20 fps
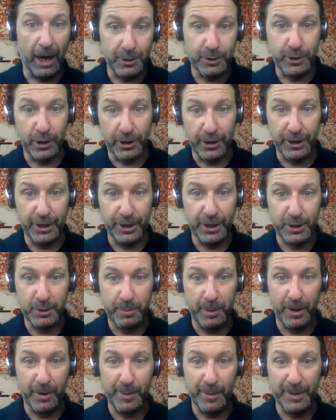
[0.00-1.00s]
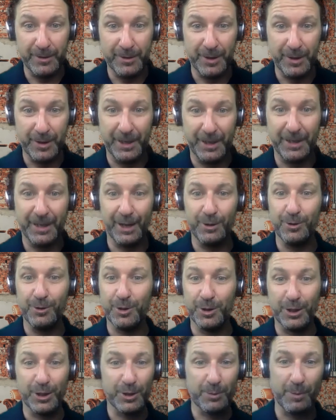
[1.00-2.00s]
I started experimenting. I
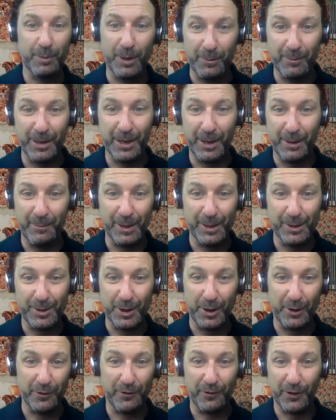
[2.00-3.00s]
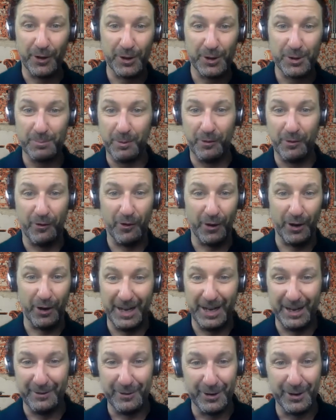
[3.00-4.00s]
usually experiment on myself first before
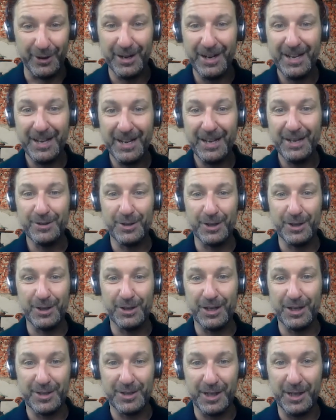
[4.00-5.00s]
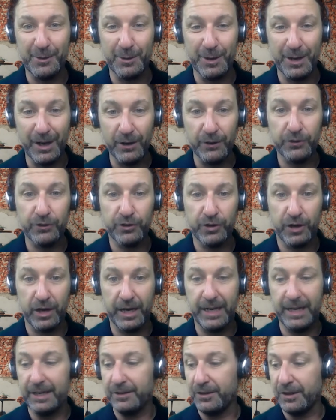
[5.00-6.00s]
I ever suggest anyone else
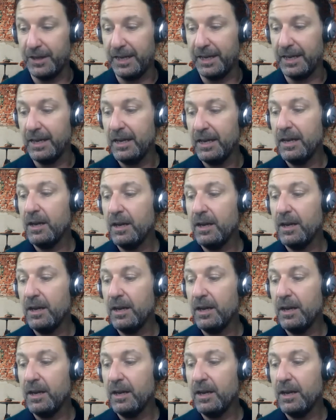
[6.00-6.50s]
try anything,